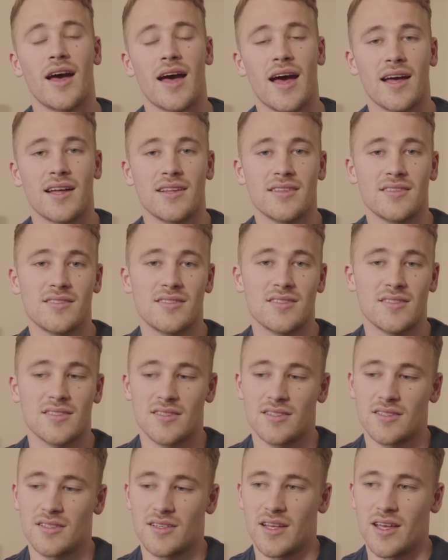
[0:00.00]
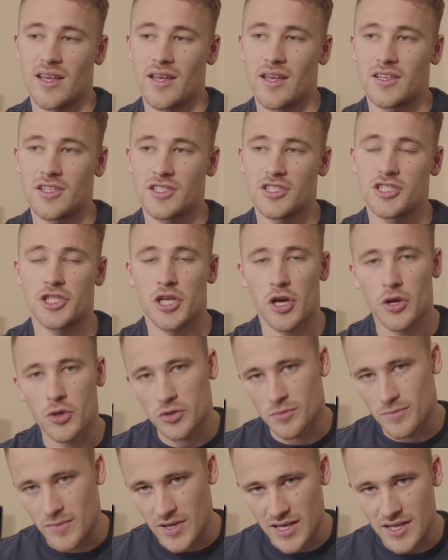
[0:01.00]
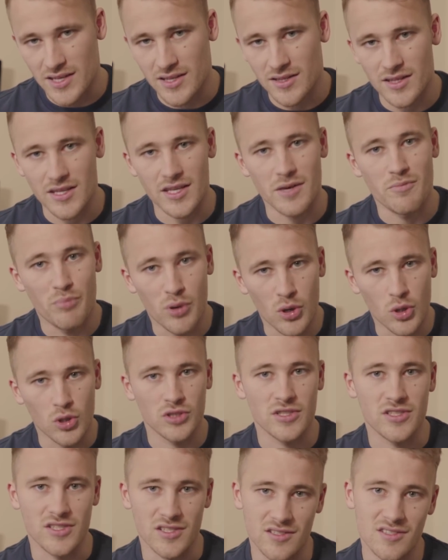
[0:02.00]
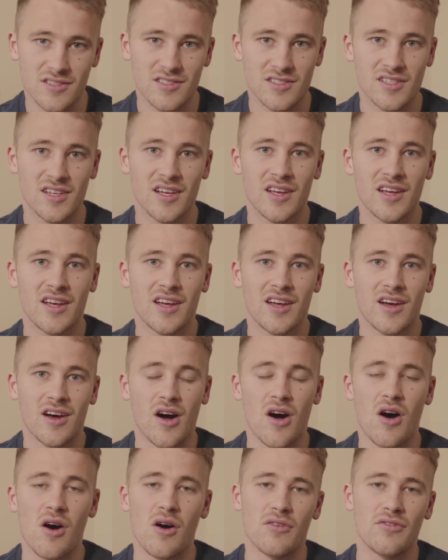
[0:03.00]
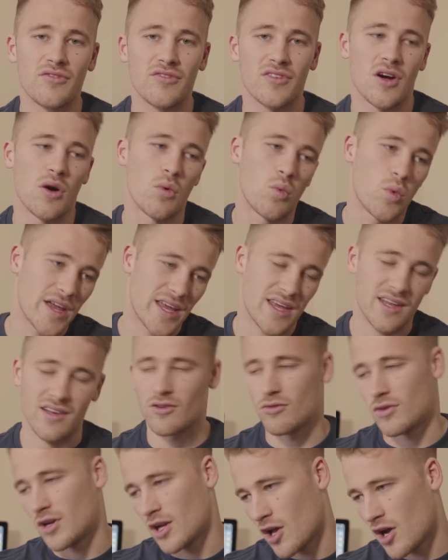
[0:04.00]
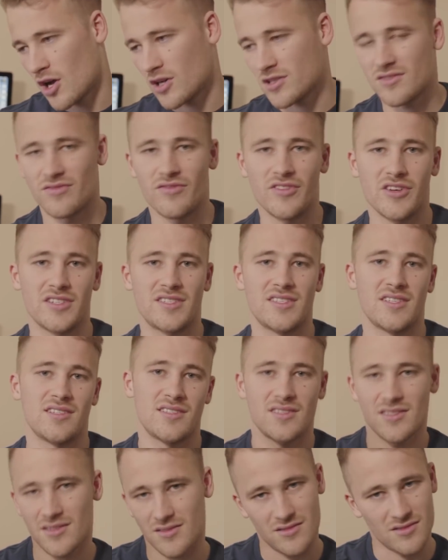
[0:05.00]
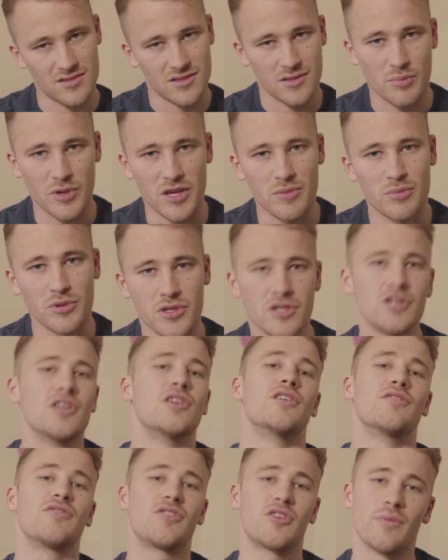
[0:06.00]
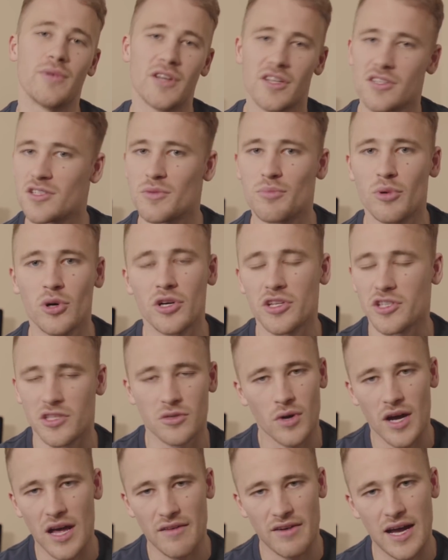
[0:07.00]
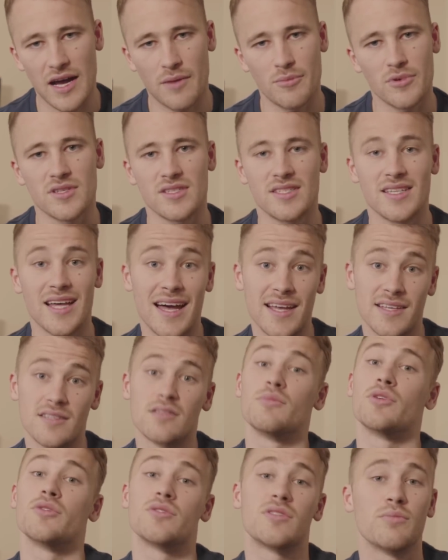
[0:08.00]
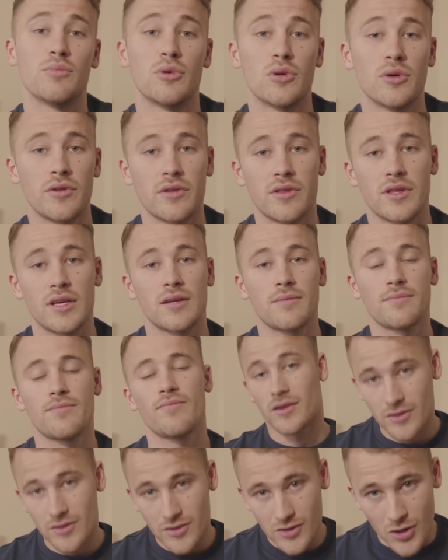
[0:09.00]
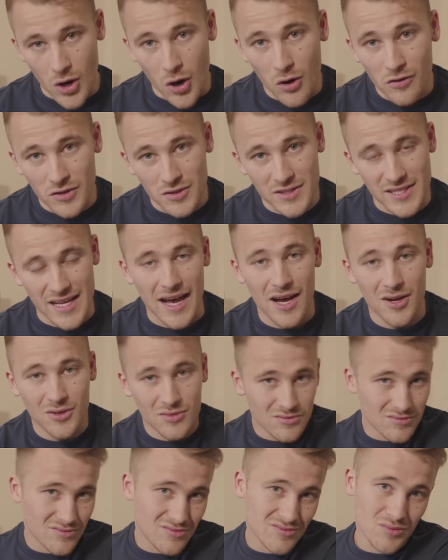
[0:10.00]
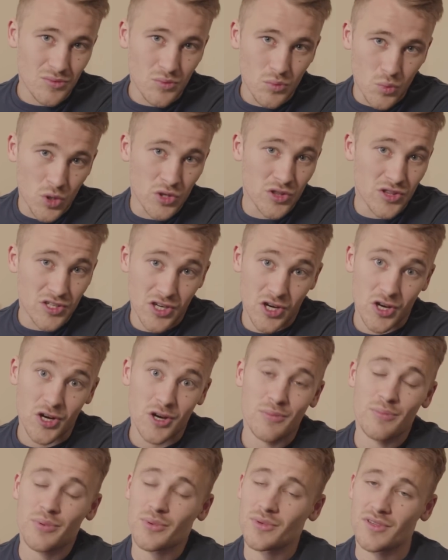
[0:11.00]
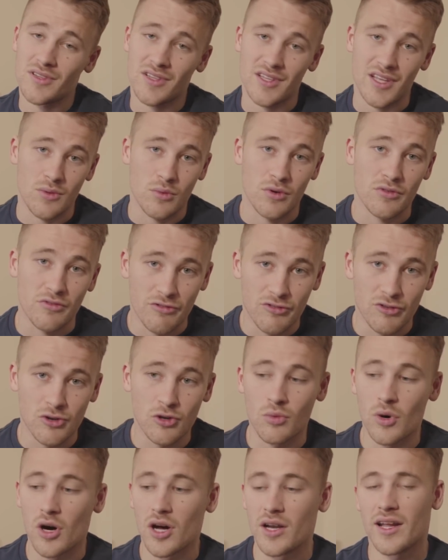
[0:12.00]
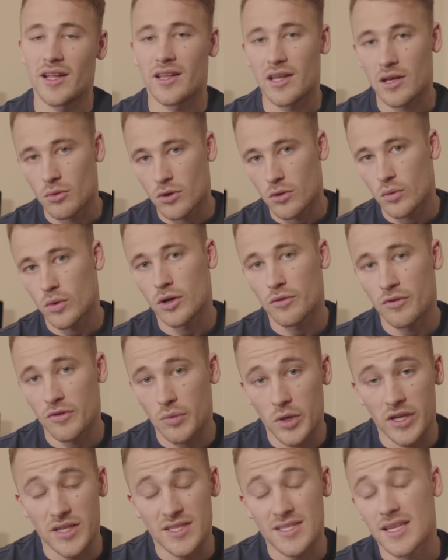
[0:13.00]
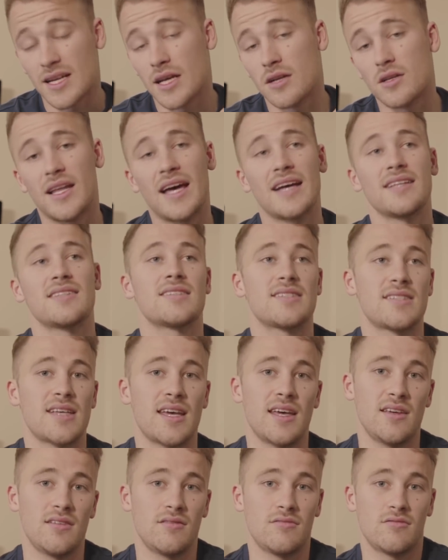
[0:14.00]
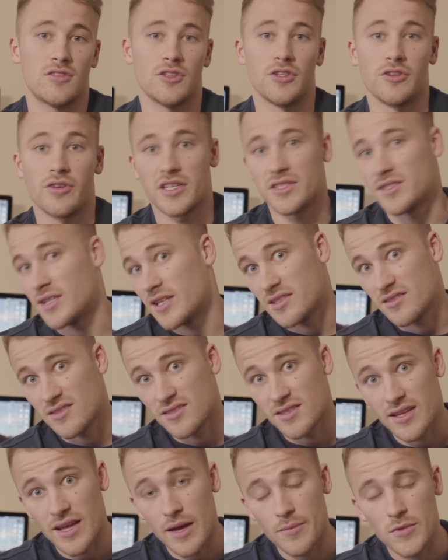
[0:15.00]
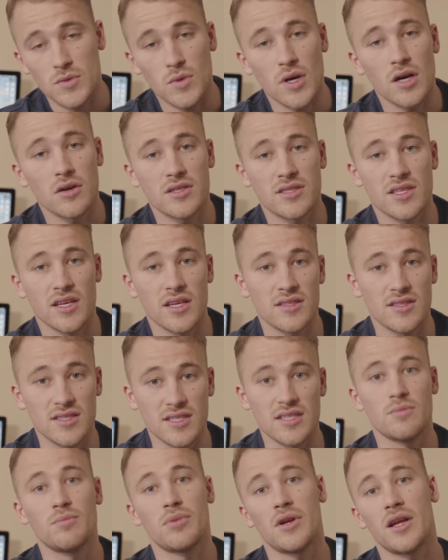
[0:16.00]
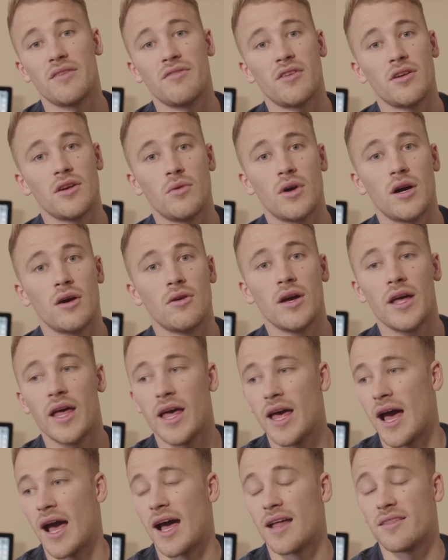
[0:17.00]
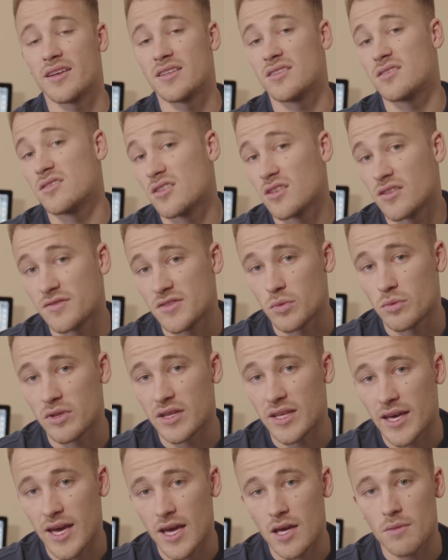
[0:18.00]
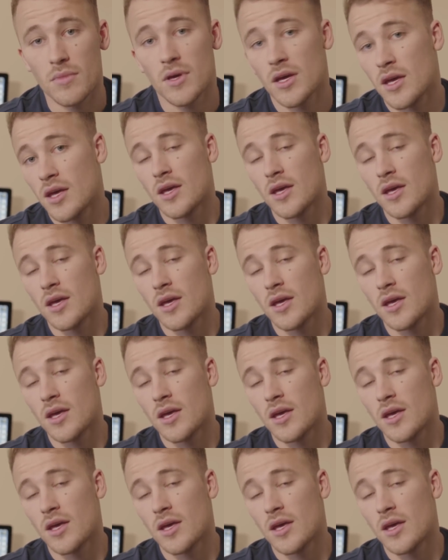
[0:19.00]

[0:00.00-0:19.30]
And it showed me the importance of a win or a loss versus the people you love coming and supporting you whatever happens. That is the most important thing. Coalville Town won the cup, they won 4-1, and they were worthy winners, and I'd like to say congratulations to them as well, because they did play very well and they deserved to win the game.